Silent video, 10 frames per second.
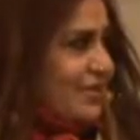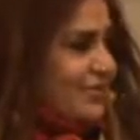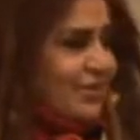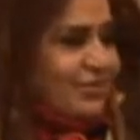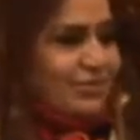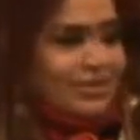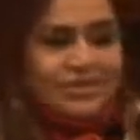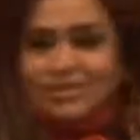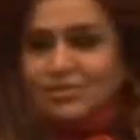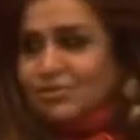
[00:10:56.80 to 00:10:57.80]
So I don't
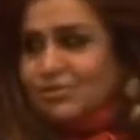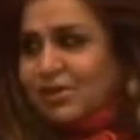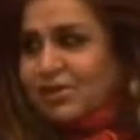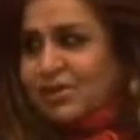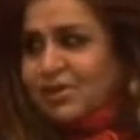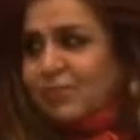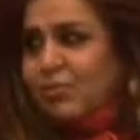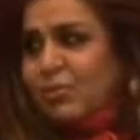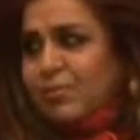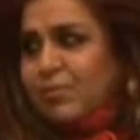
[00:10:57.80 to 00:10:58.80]
think that should worry
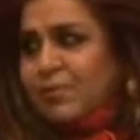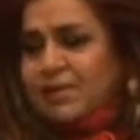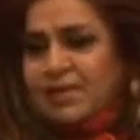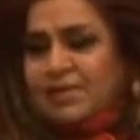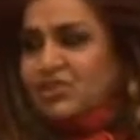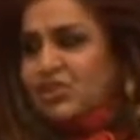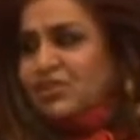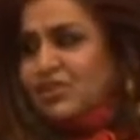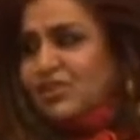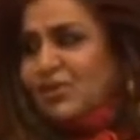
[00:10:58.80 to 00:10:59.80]
anymore. It's
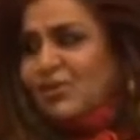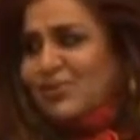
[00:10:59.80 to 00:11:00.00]
changing now.